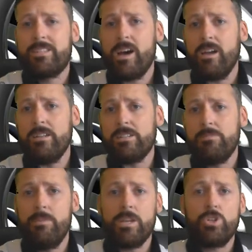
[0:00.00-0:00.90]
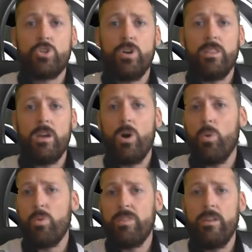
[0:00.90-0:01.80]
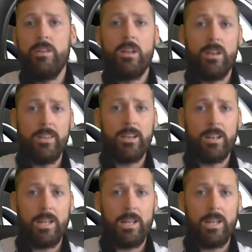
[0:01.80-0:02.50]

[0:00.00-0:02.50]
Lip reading: the tyres, making sure they are within legal